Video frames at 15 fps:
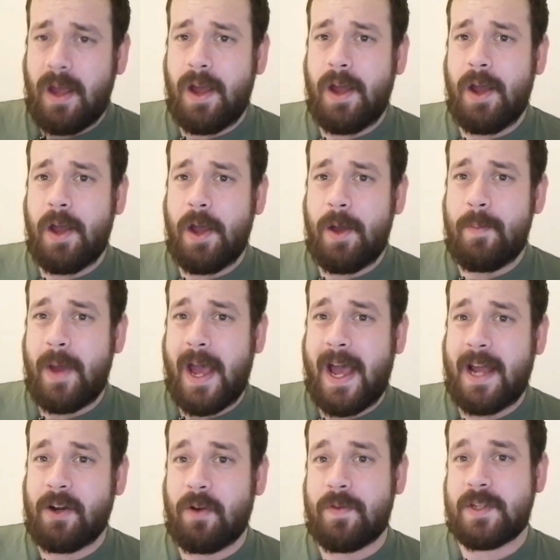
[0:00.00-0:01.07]

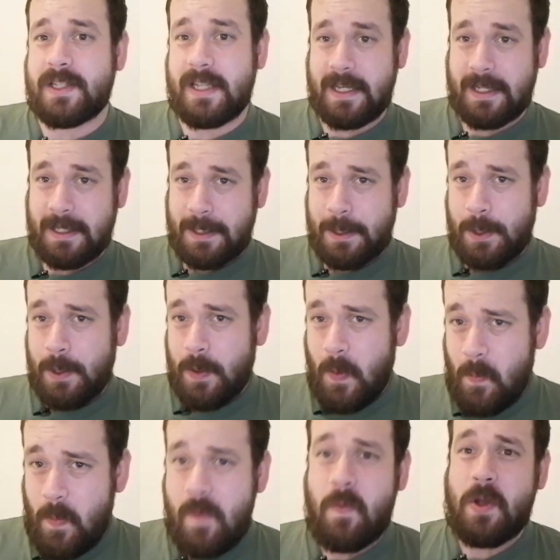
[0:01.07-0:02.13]
and obviously
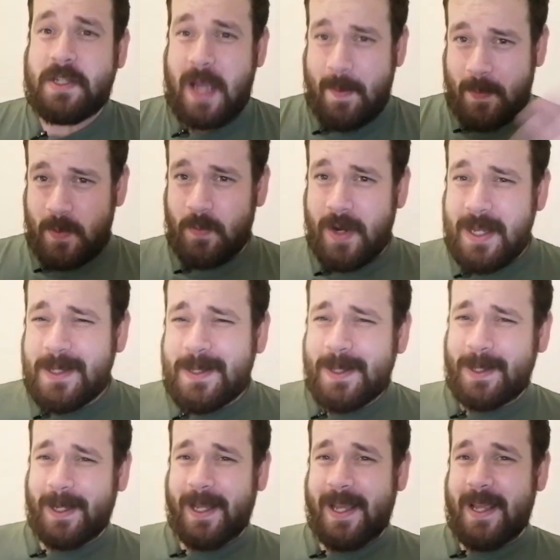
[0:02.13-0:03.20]
with what's happened
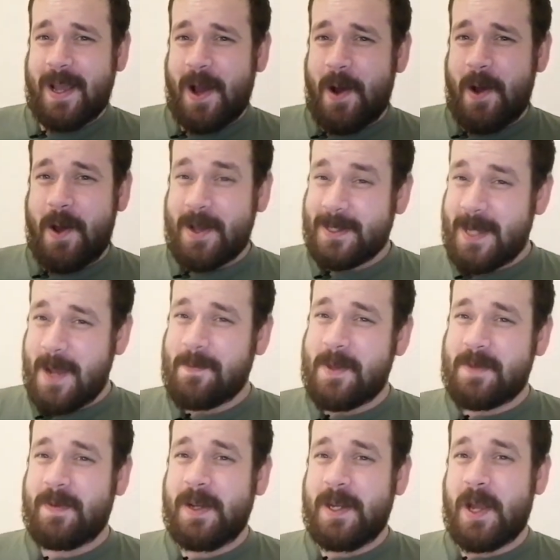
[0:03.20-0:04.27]
recently, I saved
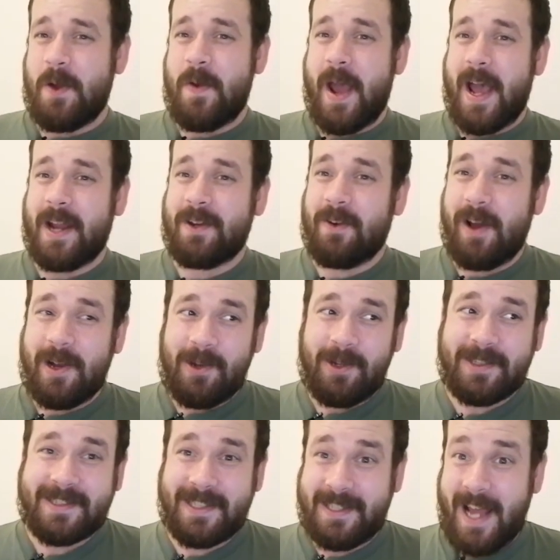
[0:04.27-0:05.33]
this video and I
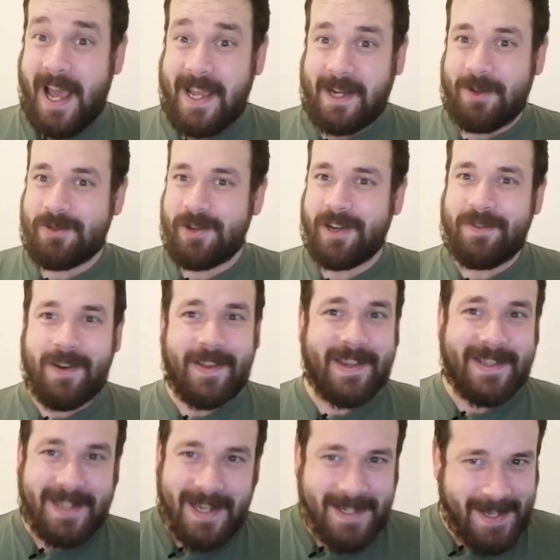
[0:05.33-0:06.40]
looked today and I was trying to find
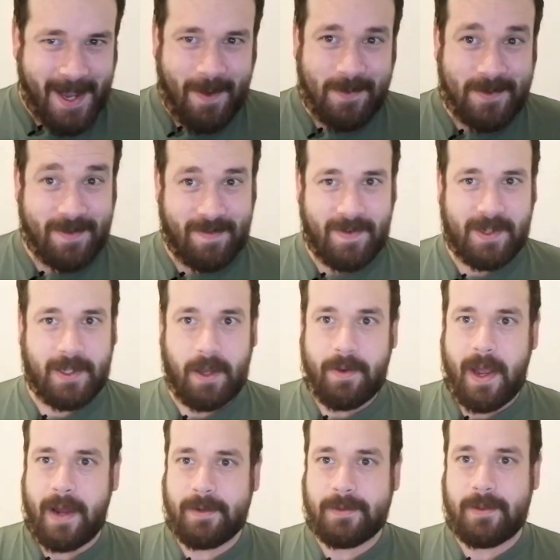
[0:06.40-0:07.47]
the details of the video,
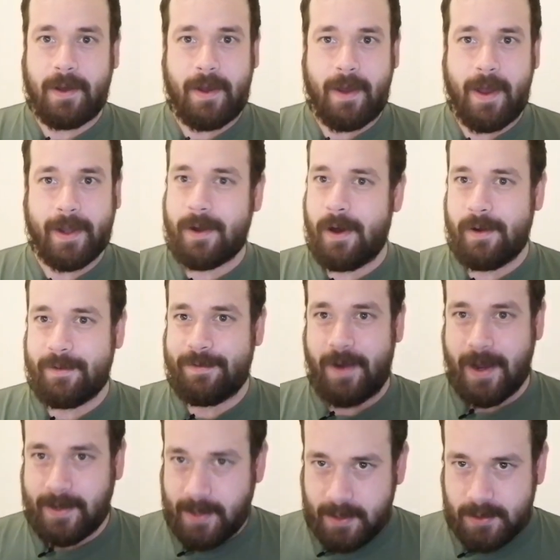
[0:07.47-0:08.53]
and I can't
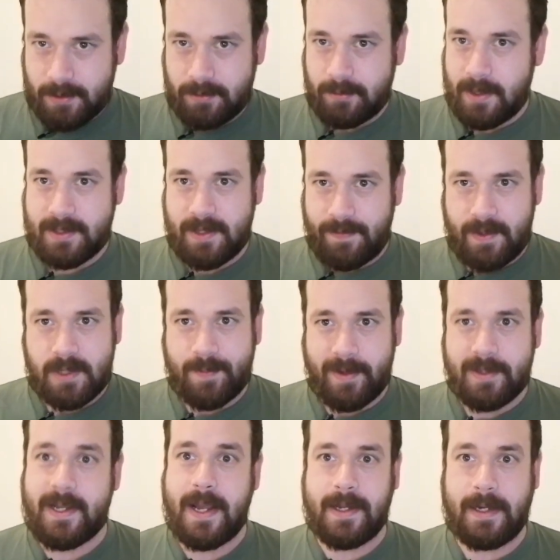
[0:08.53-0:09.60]
find it at all, as if it's
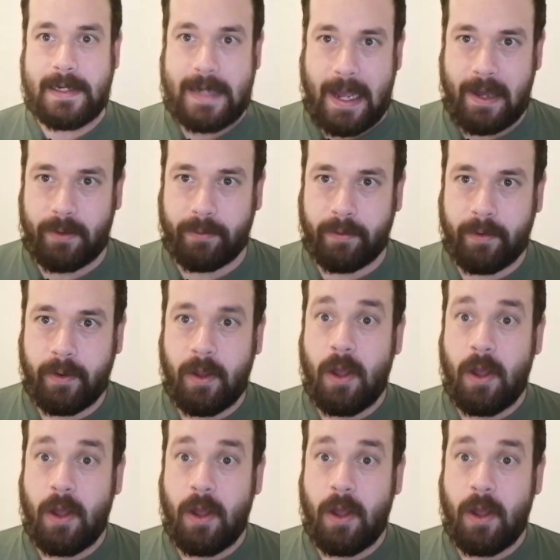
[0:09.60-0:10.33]
been taken down